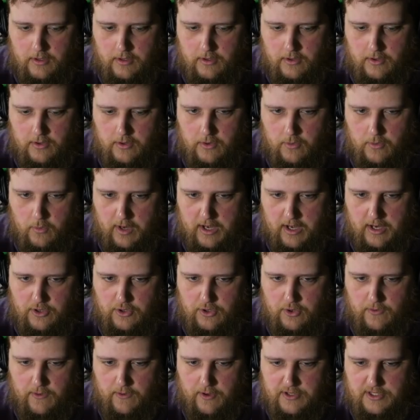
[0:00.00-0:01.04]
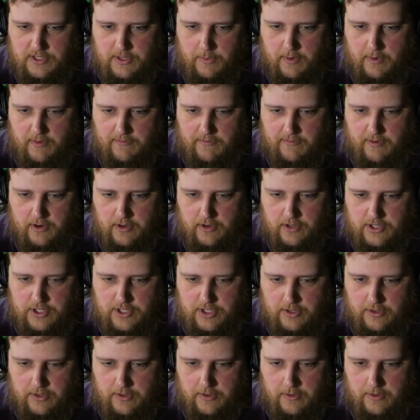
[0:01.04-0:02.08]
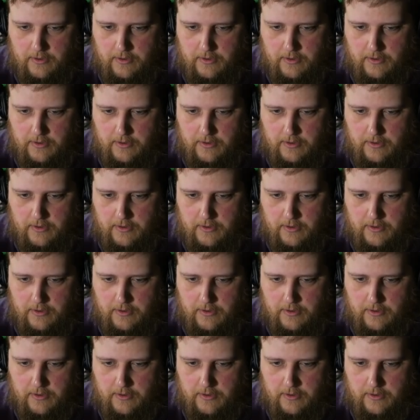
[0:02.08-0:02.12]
we can do those in reverse too.